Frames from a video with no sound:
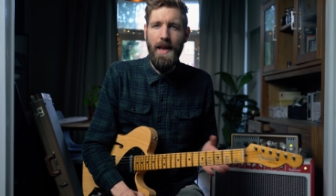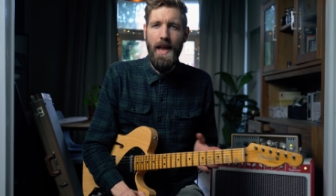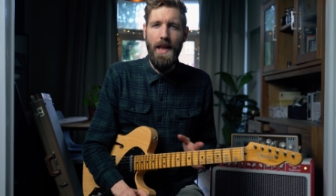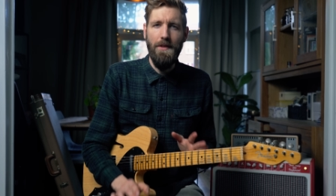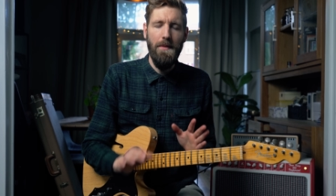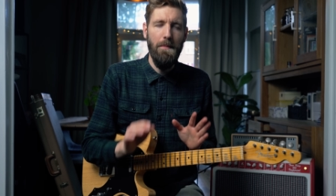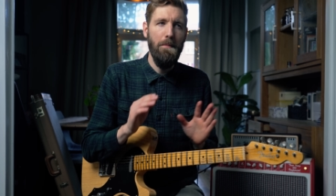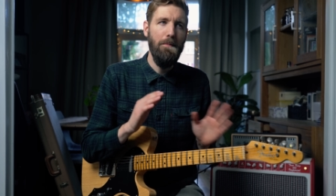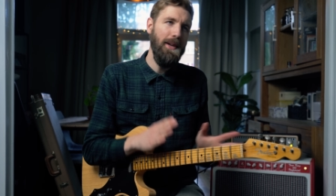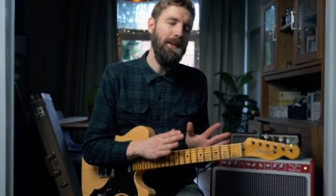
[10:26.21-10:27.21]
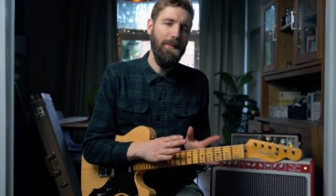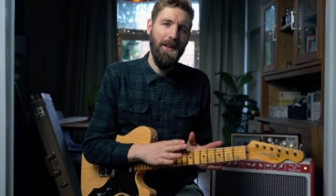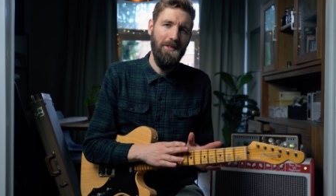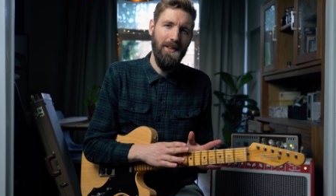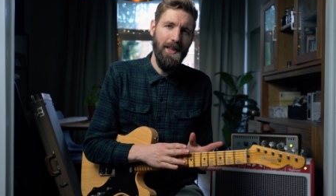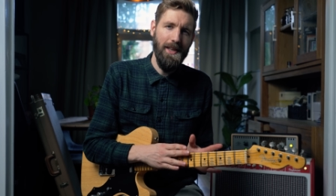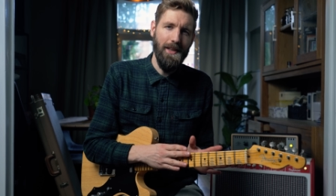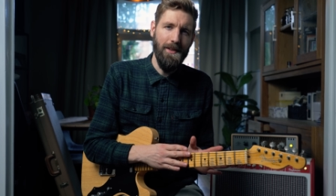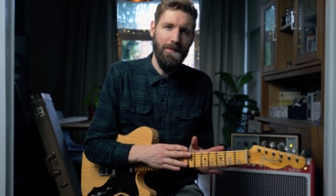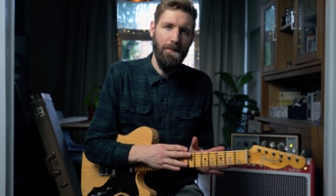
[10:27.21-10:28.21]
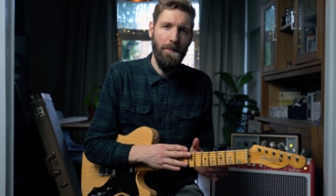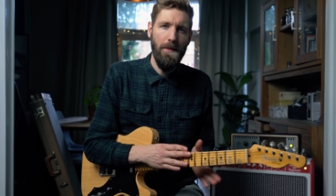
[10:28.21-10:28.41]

and B Mixolydian